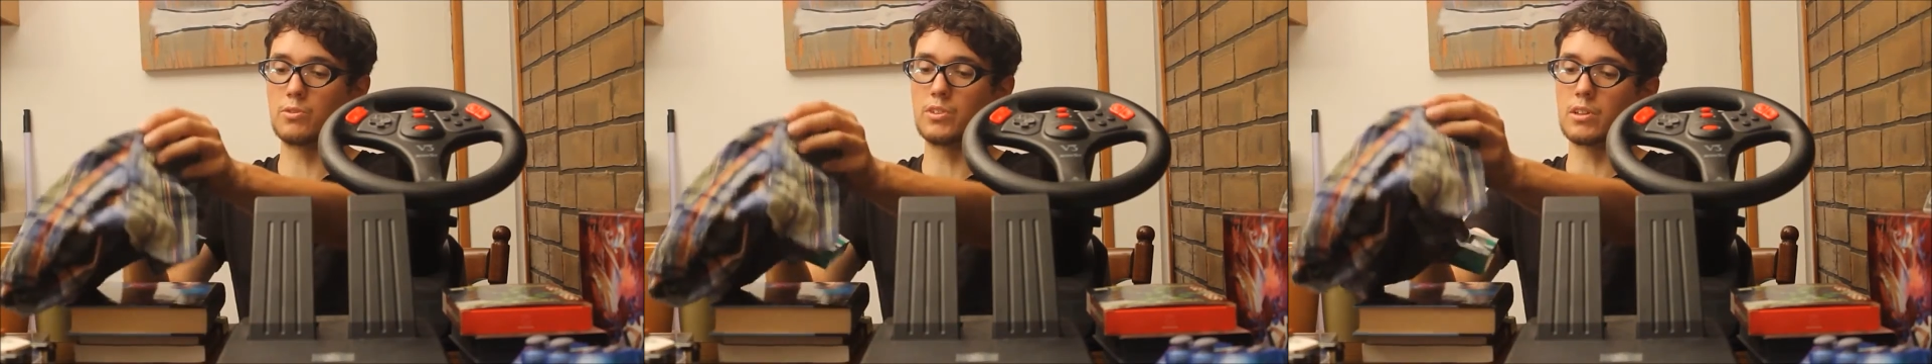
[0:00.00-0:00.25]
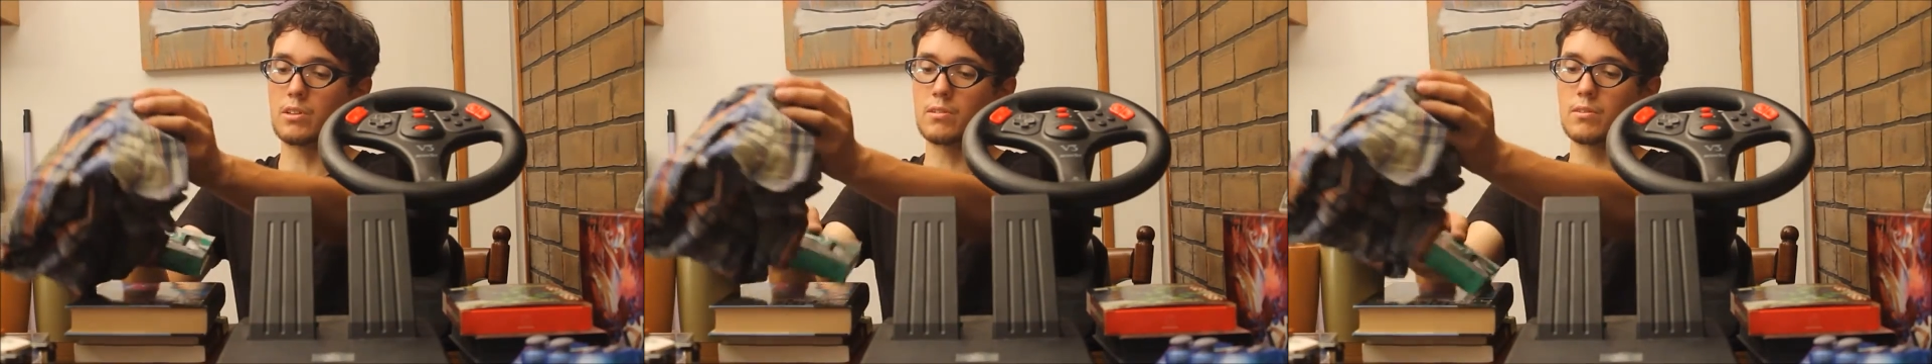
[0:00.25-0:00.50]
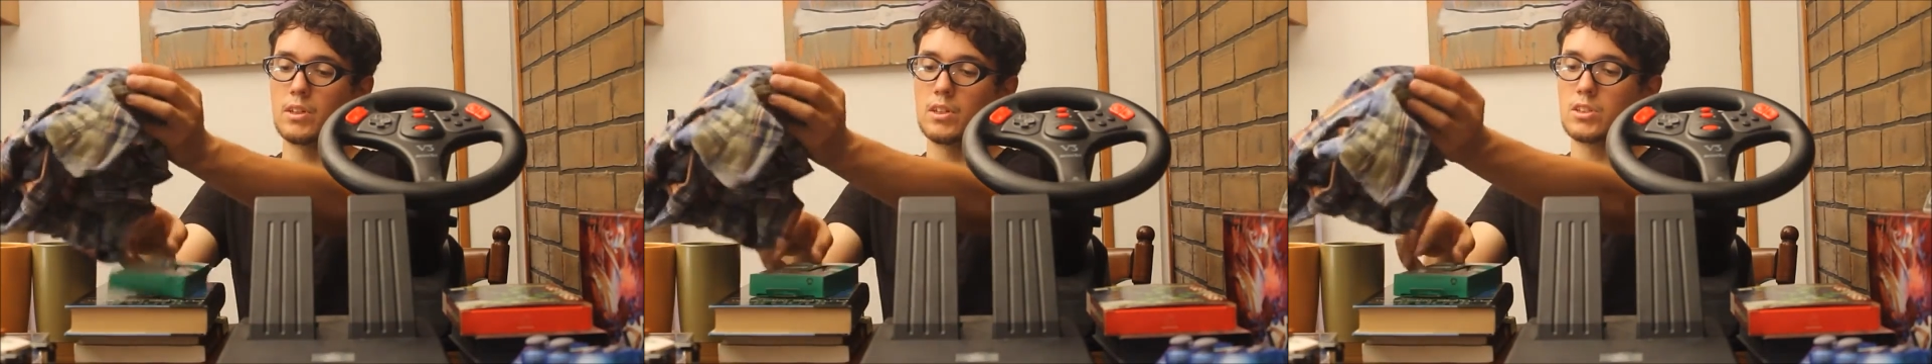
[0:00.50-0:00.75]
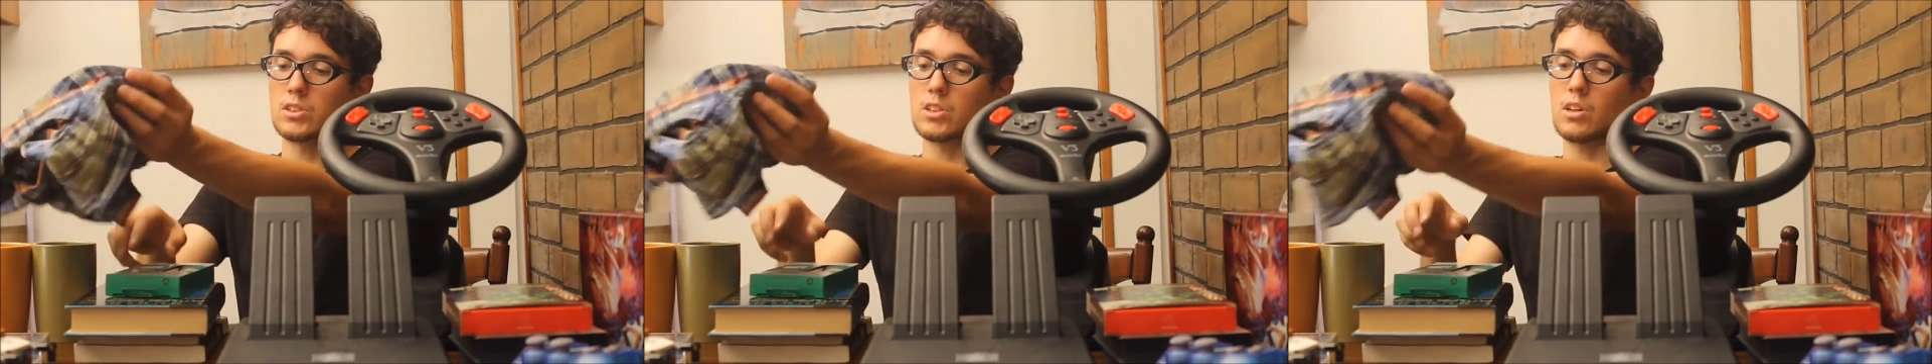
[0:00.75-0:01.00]
here.
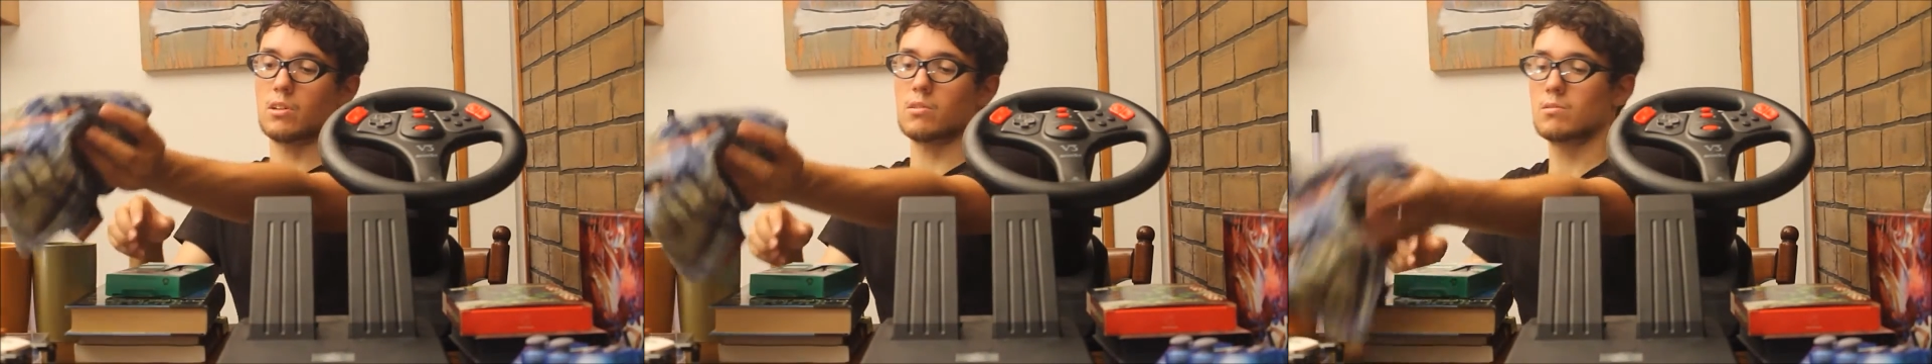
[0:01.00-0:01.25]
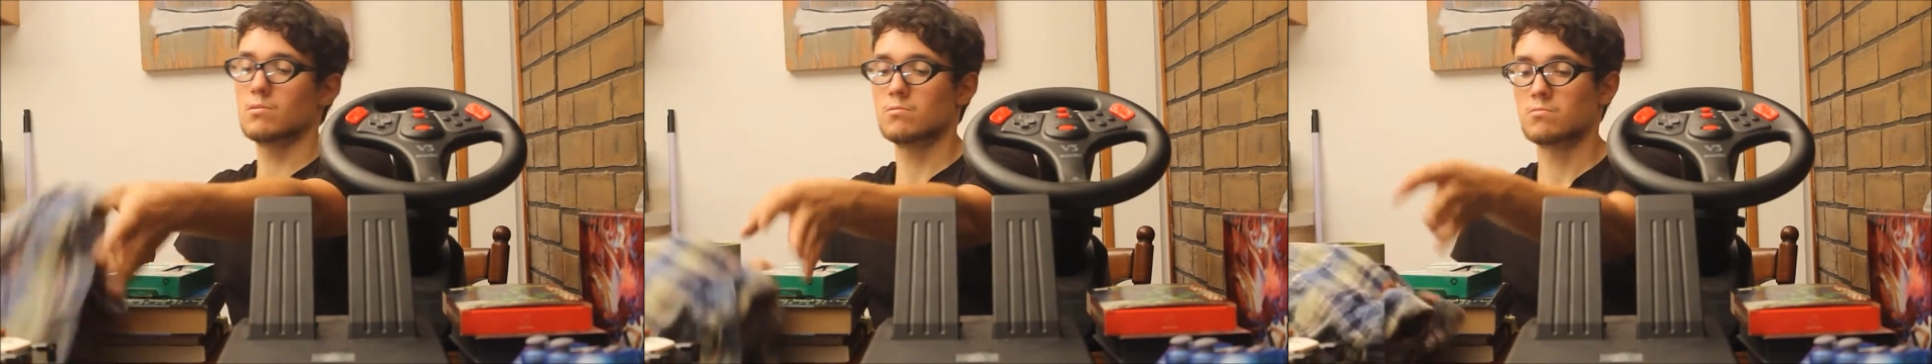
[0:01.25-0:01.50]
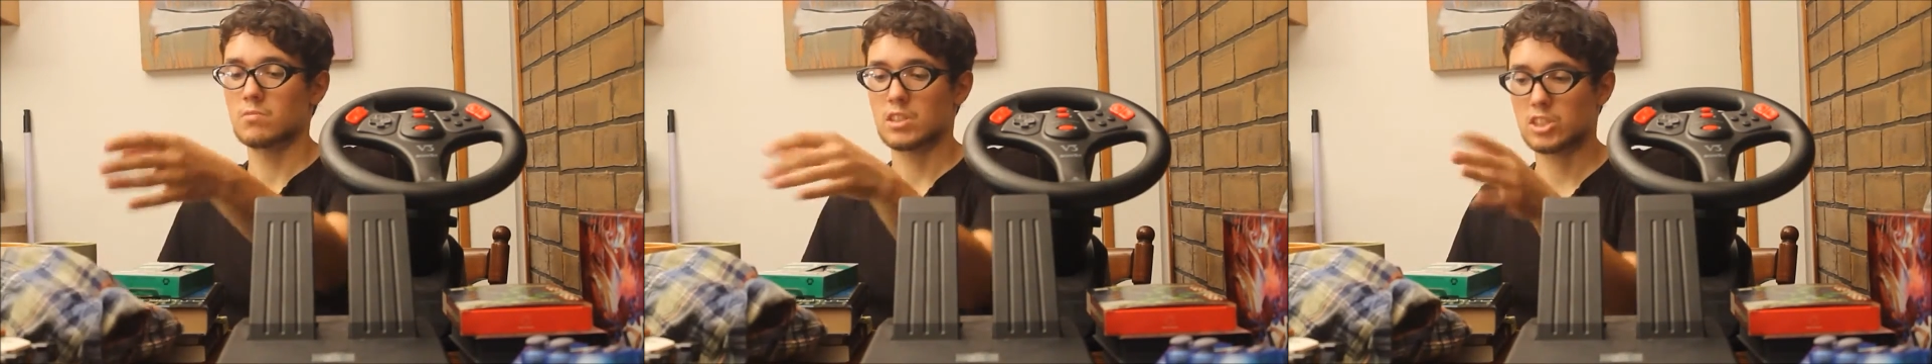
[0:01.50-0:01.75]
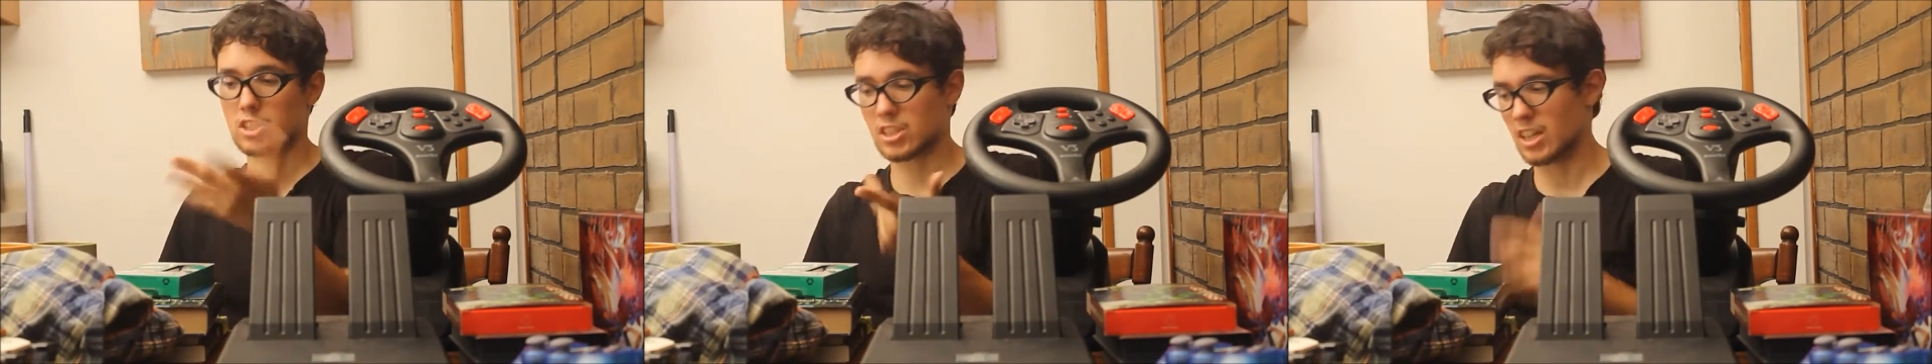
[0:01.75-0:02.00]
So
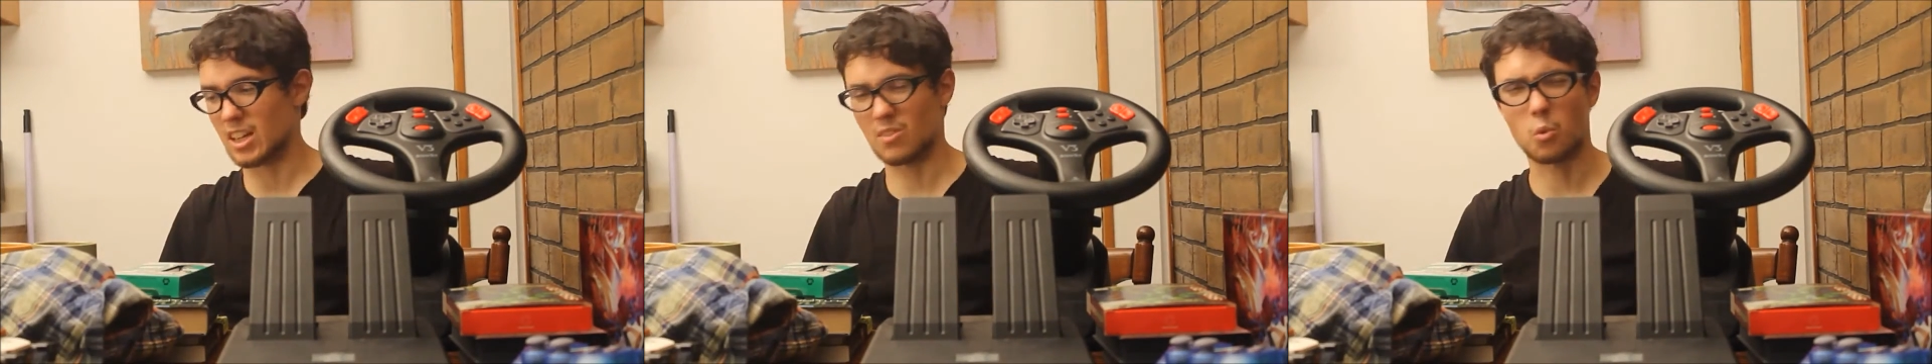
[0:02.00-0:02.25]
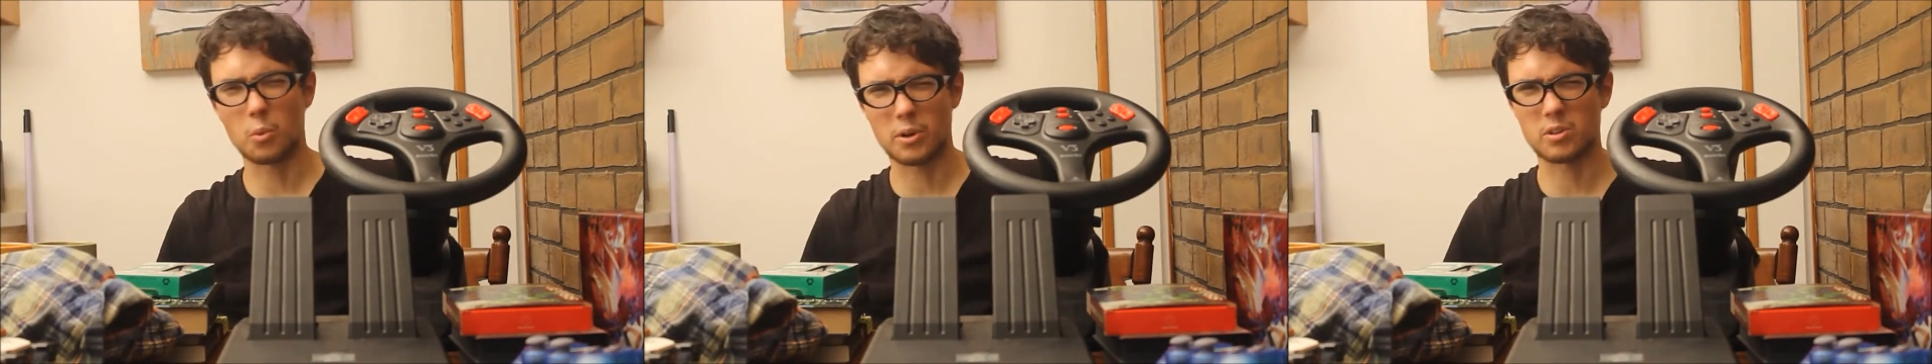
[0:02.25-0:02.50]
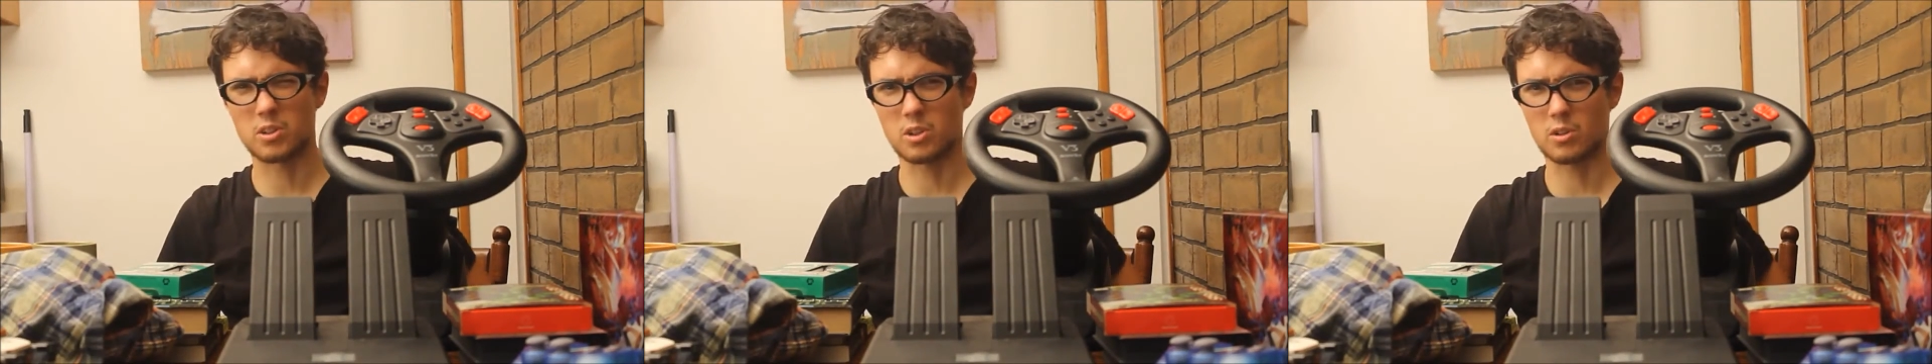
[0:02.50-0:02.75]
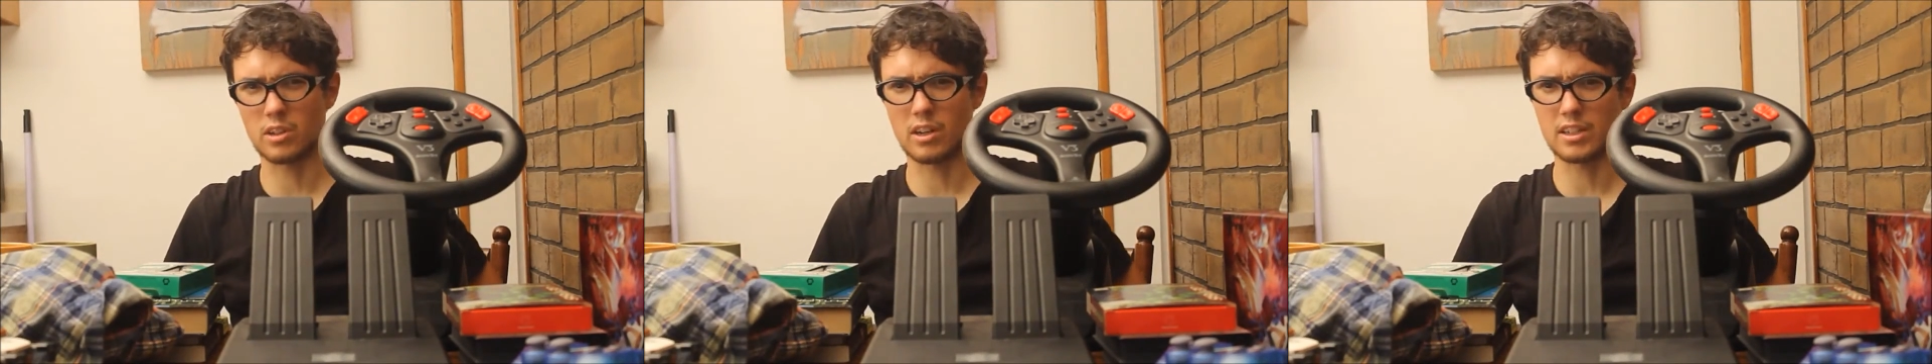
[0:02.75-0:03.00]
it's just kind of a weird
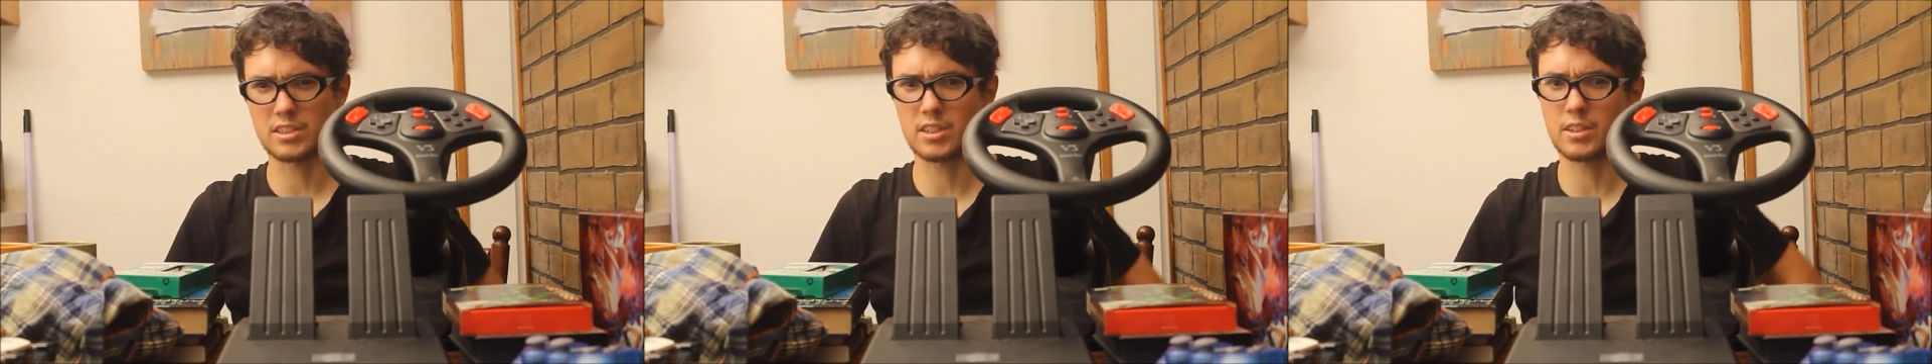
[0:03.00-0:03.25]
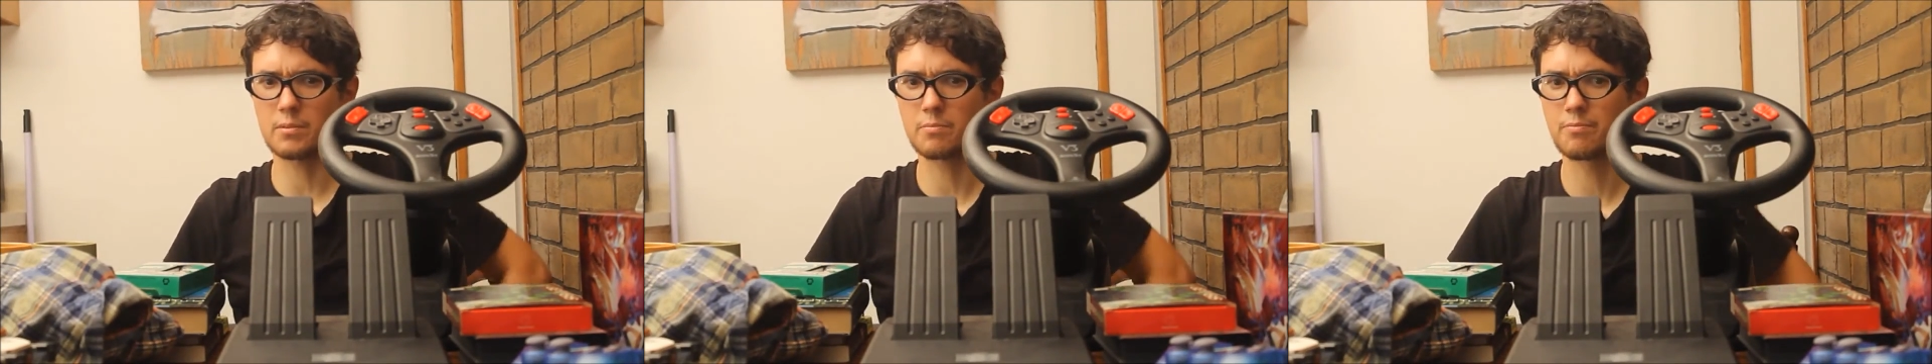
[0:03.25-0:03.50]
curiosity.